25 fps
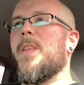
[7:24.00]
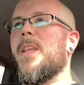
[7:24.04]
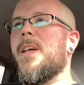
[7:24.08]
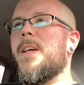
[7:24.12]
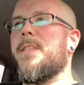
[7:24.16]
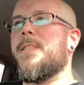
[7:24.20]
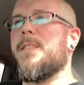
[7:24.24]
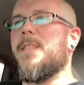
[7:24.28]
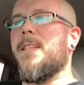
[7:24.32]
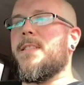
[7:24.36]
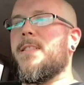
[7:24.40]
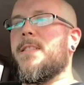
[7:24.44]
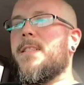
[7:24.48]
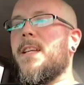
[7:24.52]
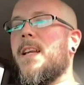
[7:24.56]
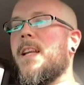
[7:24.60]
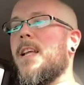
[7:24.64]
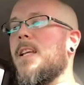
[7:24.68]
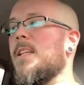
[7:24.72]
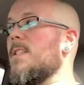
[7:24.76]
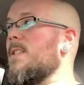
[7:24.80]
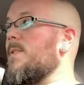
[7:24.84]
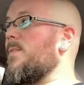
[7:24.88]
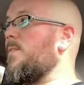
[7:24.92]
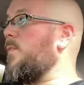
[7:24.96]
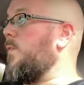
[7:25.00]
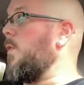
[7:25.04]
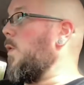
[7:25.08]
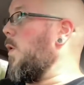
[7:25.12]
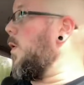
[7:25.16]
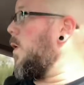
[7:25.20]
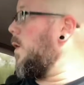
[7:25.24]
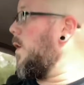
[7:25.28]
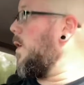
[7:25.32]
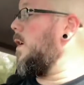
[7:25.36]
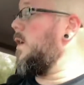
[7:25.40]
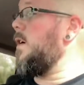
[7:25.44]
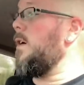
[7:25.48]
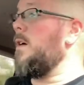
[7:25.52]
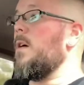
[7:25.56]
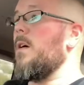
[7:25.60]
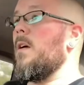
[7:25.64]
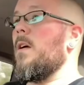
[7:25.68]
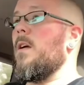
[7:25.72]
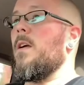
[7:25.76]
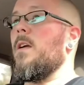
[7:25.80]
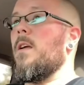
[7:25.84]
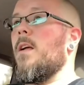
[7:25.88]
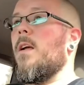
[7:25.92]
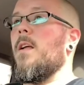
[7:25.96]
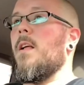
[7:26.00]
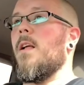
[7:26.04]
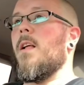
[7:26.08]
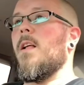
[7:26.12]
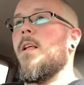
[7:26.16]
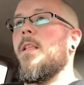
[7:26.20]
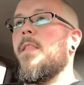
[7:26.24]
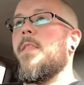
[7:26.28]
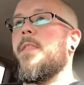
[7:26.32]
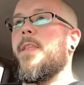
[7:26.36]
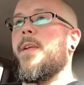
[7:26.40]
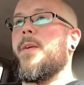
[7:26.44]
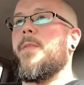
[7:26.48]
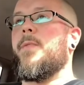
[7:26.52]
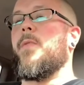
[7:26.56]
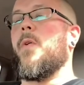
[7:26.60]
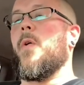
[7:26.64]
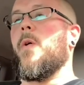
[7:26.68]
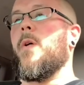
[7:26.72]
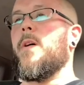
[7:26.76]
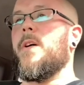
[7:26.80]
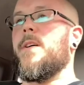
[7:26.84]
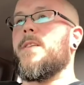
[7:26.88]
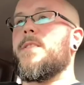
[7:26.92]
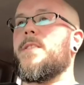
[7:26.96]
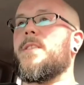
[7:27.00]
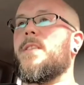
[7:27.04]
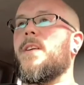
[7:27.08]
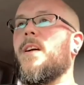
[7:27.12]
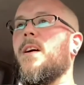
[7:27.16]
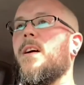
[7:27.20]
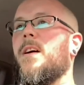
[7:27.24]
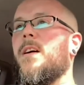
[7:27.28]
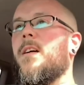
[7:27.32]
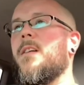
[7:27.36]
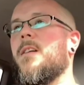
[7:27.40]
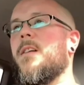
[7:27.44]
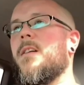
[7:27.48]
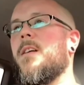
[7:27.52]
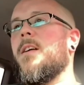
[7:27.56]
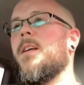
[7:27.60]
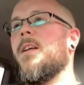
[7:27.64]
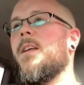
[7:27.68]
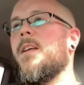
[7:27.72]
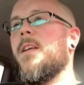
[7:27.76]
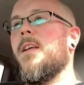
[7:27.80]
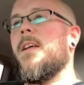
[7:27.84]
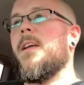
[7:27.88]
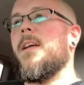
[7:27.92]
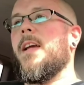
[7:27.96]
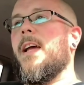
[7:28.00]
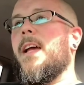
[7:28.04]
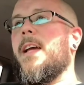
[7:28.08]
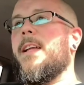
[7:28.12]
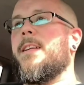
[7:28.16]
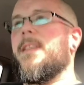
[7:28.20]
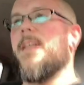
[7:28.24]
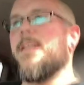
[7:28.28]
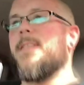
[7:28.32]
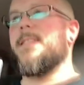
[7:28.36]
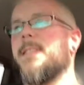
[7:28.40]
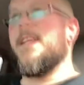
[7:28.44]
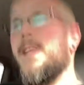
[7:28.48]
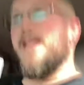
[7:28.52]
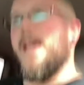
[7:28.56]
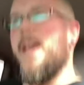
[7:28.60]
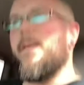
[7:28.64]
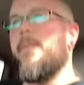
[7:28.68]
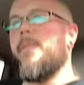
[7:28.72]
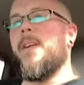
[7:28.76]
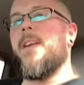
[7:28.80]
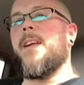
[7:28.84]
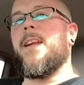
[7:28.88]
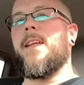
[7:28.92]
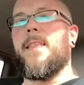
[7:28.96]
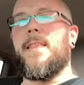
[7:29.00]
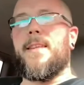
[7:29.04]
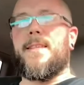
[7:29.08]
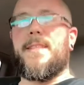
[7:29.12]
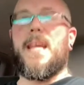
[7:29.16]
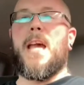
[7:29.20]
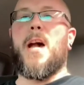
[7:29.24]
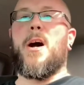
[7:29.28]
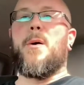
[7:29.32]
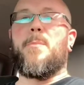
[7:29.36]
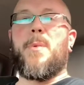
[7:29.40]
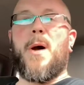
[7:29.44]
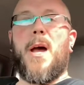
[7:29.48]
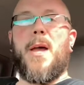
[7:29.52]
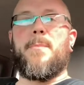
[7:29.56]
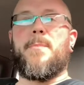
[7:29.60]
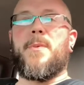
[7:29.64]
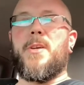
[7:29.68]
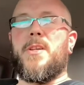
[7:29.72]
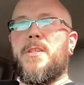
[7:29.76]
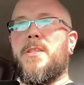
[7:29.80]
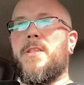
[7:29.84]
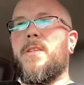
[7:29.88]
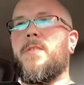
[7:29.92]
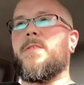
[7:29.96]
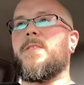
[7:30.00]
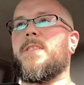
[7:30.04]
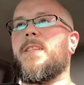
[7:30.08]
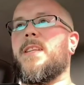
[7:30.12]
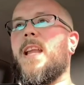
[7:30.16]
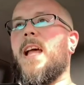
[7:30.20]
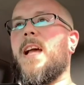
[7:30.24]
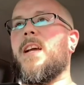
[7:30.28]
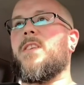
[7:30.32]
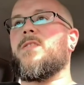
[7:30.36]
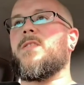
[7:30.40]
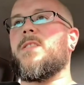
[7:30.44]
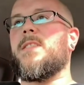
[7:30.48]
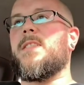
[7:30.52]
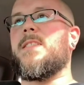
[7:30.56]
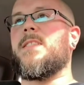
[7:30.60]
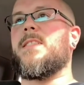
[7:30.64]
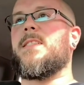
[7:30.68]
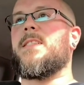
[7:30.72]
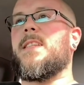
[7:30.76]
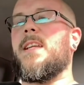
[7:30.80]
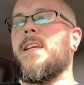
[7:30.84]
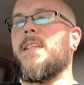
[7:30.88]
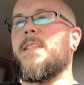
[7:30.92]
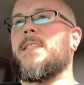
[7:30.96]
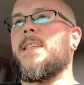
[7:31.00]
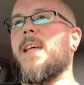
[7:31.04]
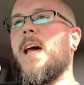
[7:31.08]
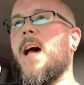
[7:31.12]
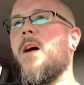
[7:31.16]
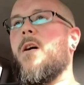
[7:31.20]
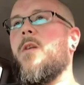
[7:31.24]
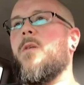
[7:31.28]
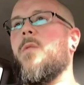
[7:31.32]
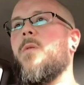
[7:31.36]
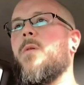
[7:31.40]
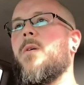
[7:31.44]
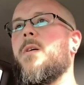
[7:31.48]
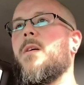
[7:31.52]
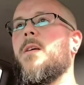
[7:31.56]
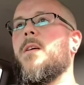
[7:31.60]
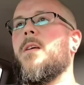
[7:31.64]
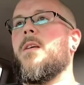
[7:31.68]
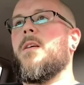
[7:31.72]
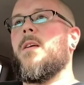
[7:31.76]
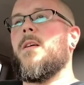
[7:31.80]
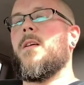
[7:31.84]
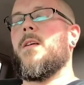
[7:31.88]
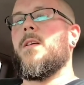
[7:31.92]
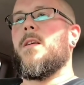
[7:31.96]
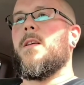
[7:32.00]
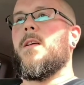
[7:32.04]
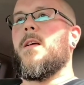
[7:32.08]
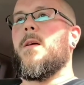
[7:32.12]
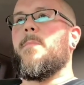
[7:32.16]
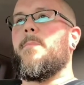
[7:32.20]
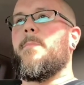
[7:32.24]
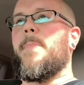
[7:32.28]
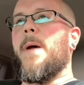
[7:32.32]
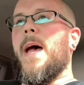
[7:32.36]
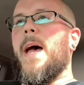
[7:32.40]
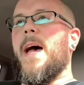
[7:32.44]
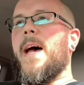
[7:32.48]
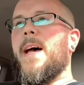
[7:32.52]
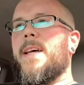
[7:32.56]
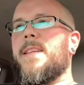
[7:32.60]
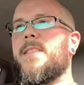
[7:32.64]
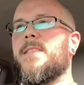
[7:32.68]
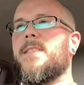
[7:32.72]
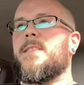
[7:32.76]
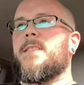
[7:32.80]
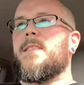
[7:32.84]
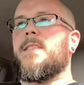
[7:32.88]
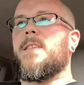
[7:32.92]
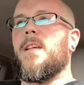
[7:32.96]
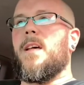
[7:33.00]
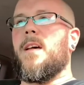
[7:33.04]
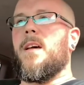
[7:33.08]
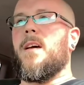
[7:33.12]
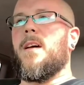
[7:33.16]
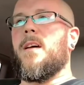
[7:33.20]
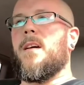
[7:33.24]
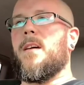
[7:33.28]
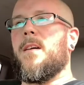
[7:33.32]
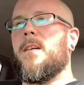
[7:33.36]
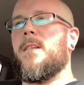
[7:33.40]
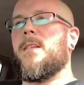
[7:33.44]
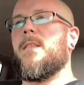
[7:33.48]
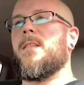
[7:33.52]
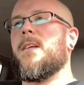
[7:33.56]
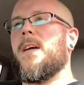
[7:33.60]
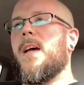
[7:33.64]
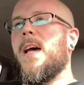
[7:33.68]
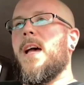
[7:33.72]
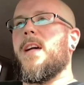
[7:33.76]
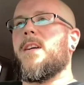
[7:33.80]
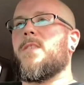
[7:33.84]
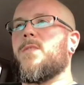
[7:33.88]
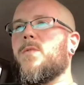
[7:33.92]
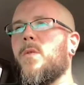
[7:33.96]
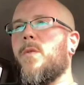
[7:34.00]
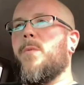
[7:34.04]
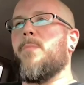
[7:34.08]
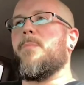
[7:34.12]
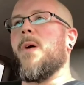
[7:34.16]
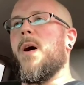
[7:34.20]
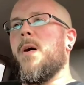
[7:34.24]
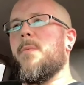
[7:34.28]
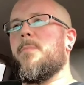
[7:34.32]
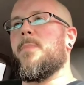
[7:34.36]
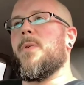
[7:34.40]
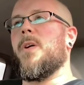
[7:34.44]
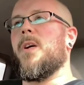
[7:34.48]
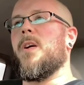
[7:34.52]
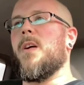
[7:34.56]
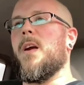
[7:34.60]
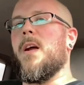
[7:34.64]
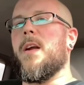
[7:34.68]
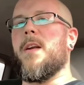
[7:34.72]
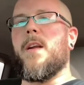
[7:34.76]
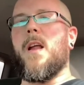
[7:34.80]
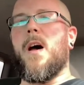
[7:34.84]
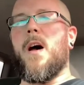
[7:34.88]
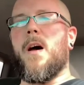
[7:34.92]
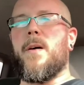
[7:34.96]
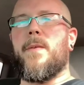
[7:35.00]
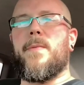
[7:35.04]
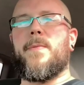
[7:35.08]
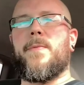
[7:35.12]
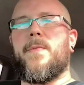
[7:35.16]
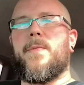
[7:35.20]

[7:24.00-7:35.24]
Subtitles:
Since it is for the Forester, it doesn't have any of the tailpipe issues. It actually sticks out past the actual bumper enough